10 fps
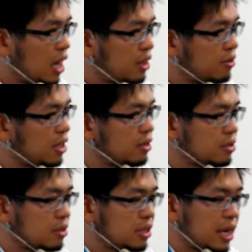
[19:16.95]
Uh, they're the
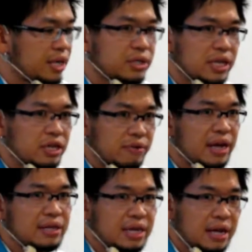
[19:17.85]
users that actually
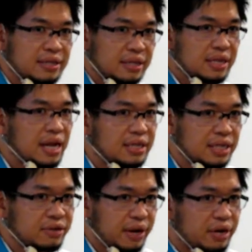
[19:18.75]
create the content, the
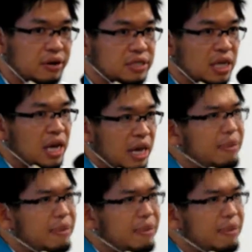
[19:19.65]
content creators,